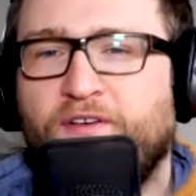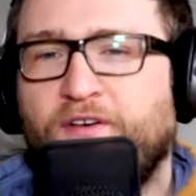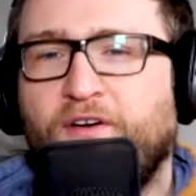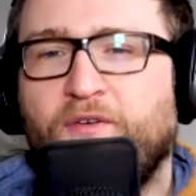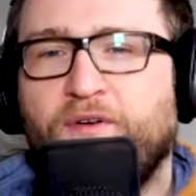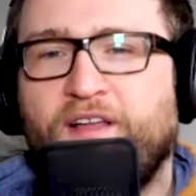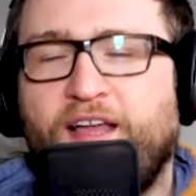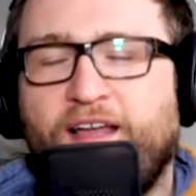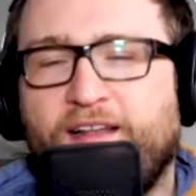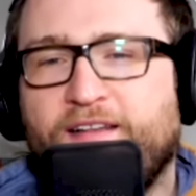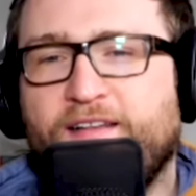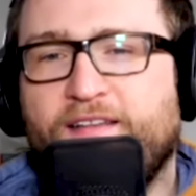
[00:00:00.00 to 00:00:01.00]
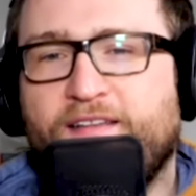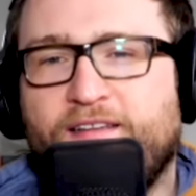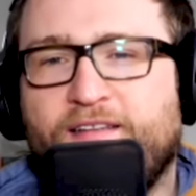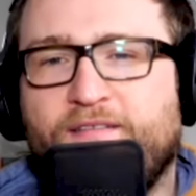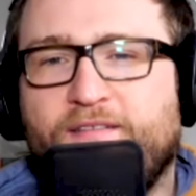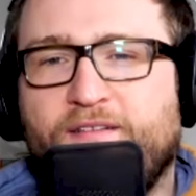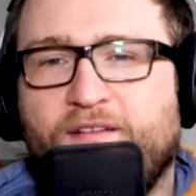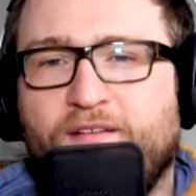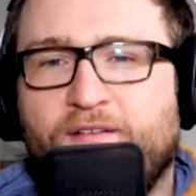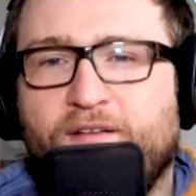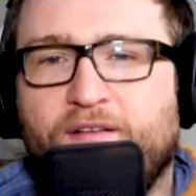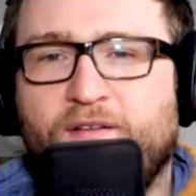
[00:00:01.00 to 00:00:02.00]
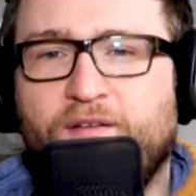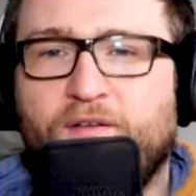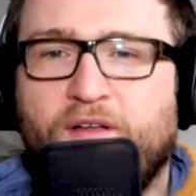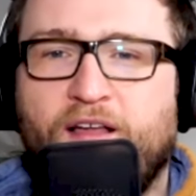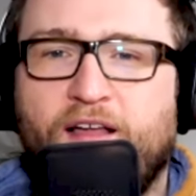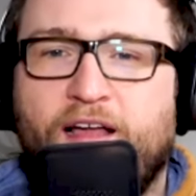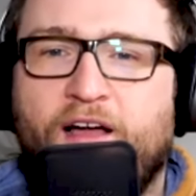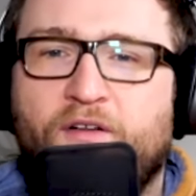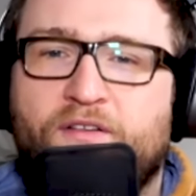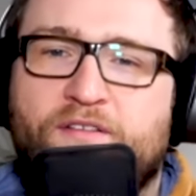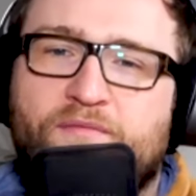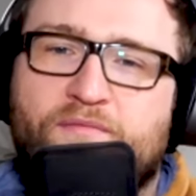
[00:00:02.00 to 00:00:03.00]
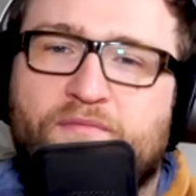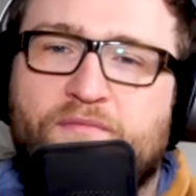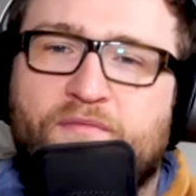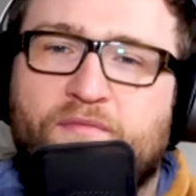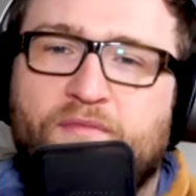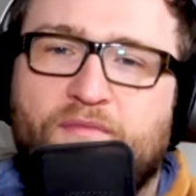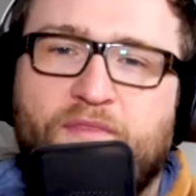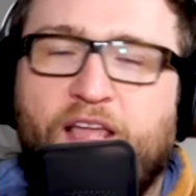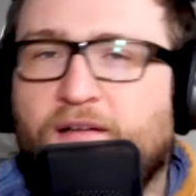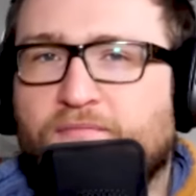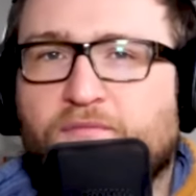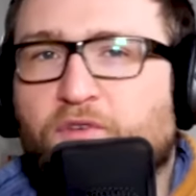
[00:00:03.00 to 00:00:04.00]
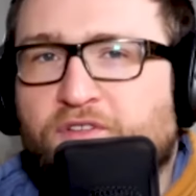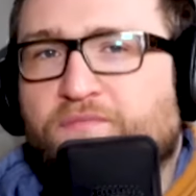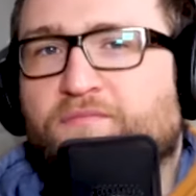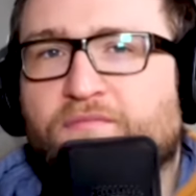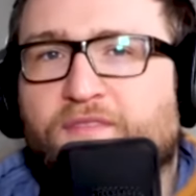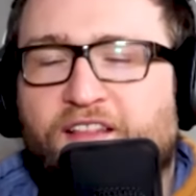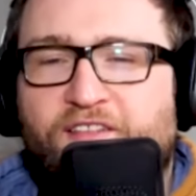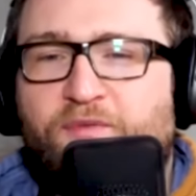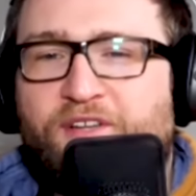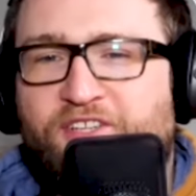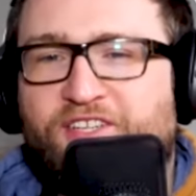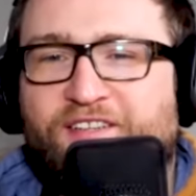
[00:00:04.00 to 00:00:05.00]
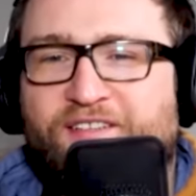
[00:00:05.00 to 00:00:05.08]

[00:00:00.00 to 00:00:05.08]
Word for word: Oak, and uh, how? Yeah, what? That's the question.